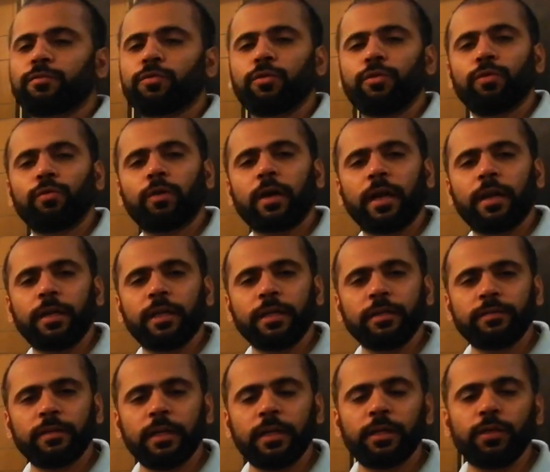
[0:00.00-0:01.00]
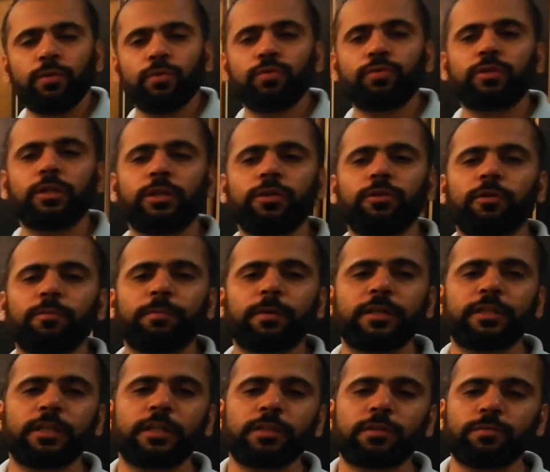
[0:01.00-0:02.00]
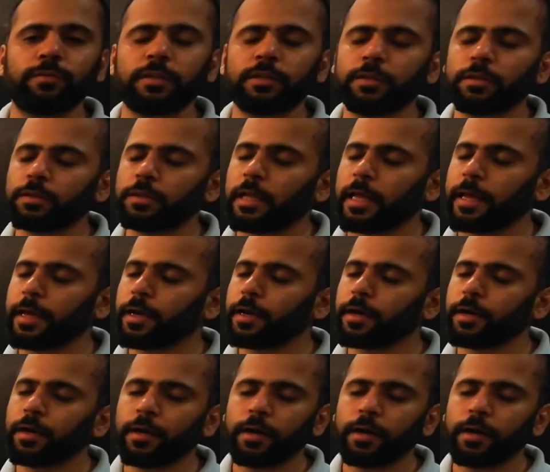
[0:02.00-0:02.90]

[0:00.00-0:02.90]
so you can easily use in your patients with like